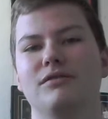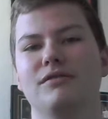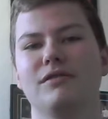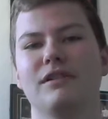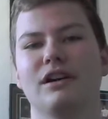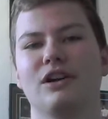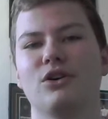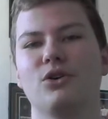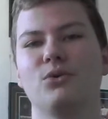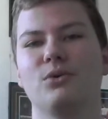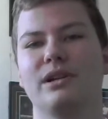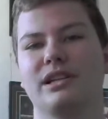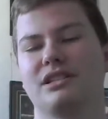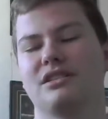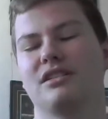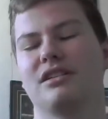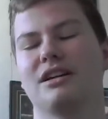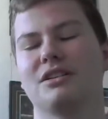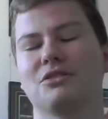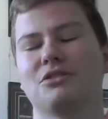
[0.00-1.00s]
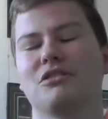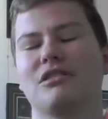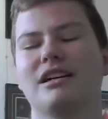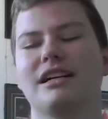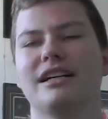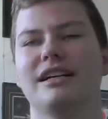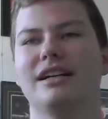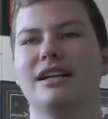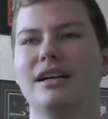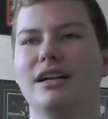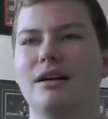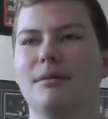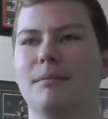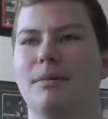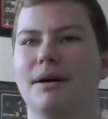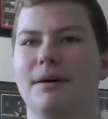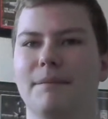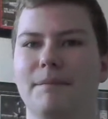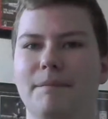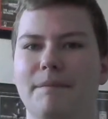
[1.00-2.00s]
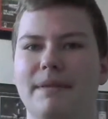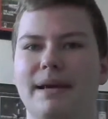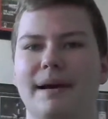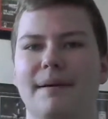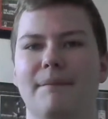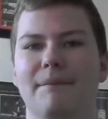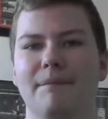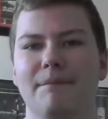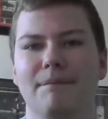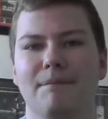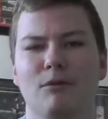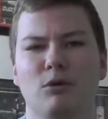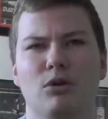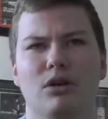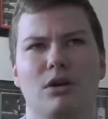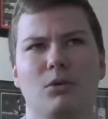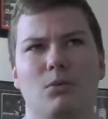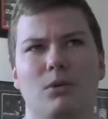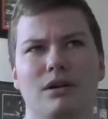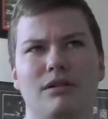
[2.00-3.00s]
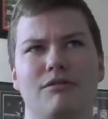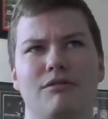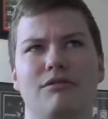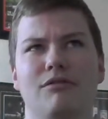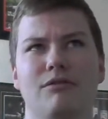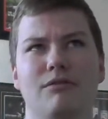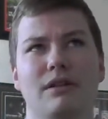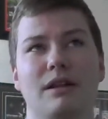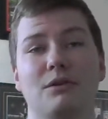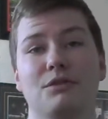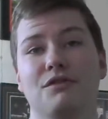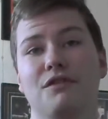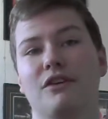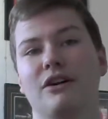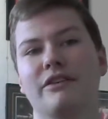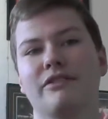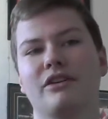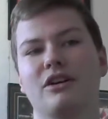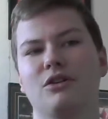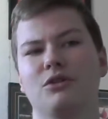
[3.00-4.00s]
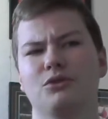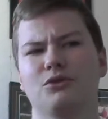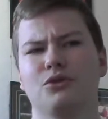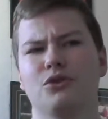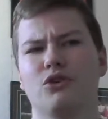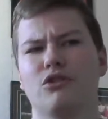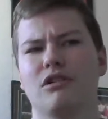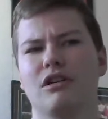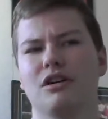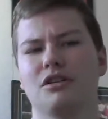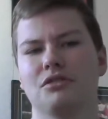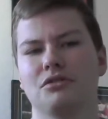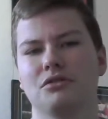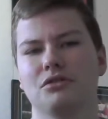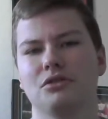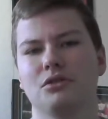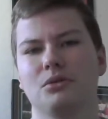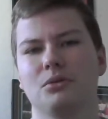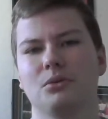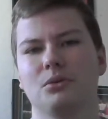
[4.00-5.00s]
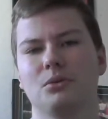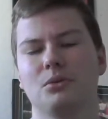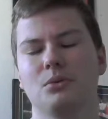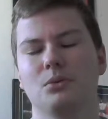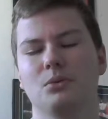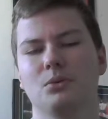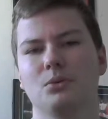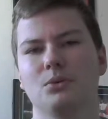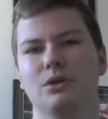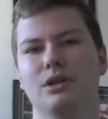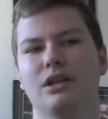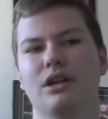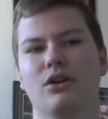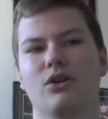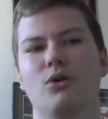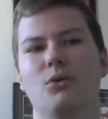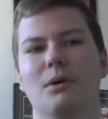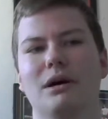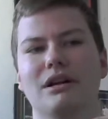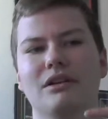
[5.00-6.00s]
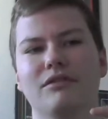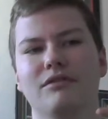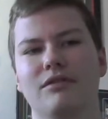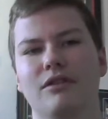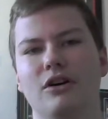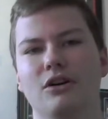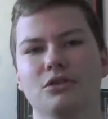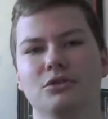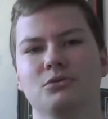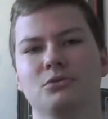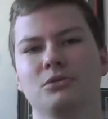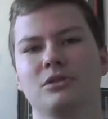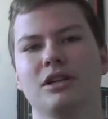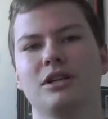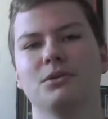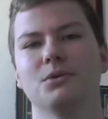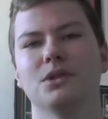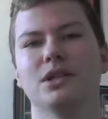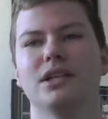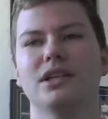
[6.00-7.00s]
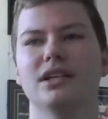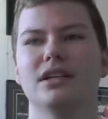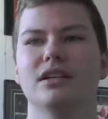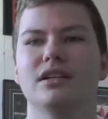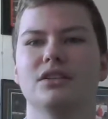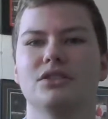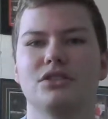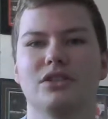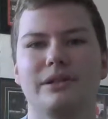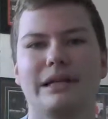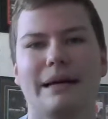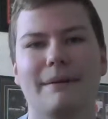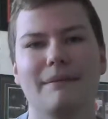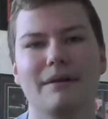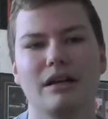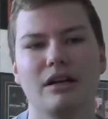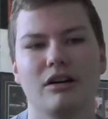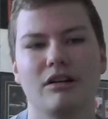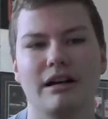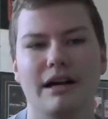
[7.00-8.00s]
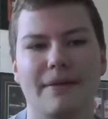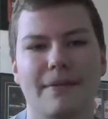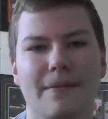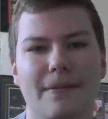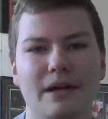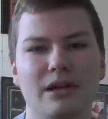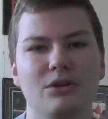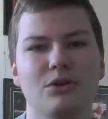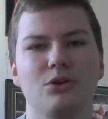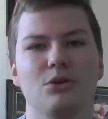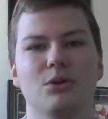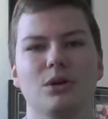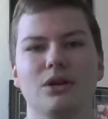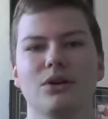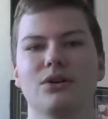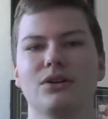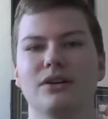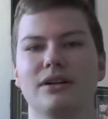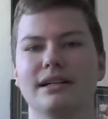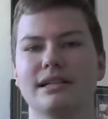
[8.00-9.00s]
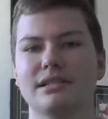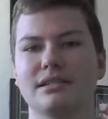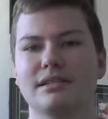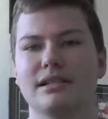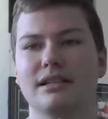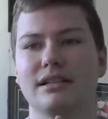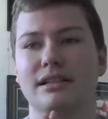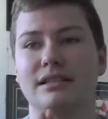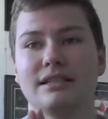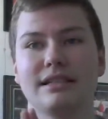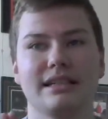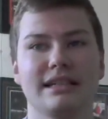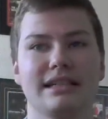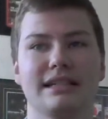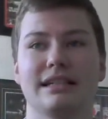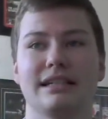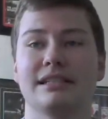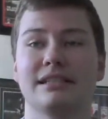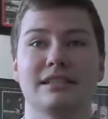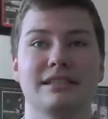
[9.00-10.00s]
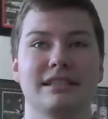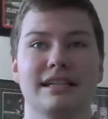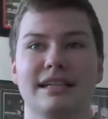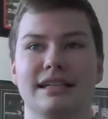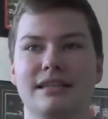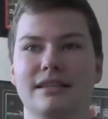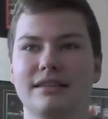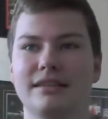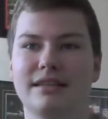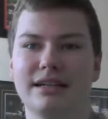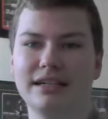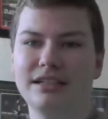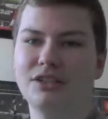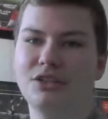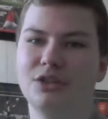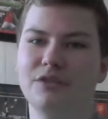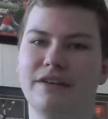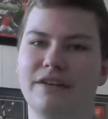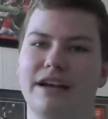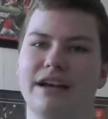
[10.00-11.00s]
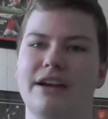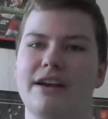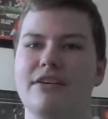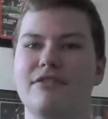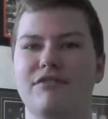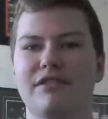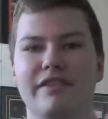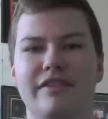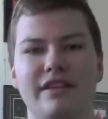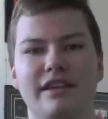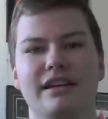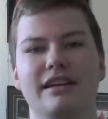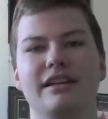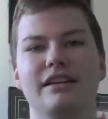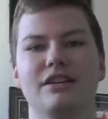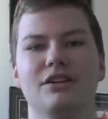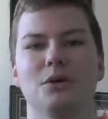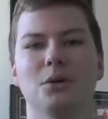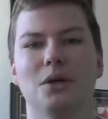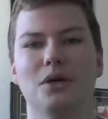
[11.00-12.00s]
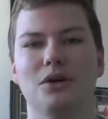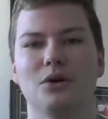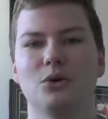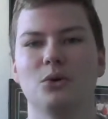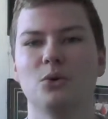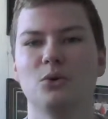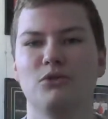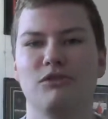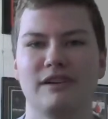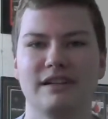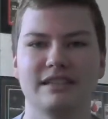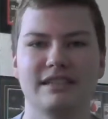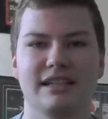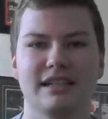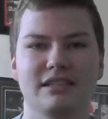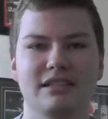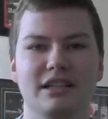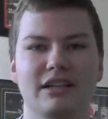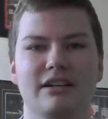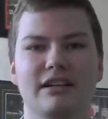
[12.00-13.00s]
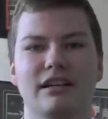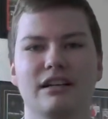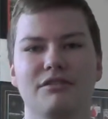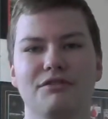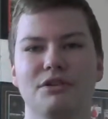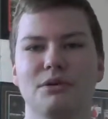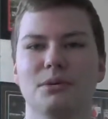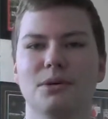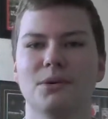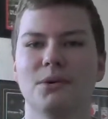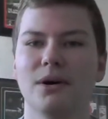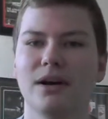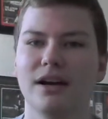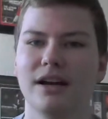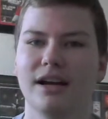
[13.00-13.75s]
recorded, so that's alright. But yeah. Well, no, there was five goals for Arsenal, and I got one of Arsenal's goals. So, yeah. All right. Thank you a lot, guys. As I said, thank you for everything. You are all fantastic. I love you all.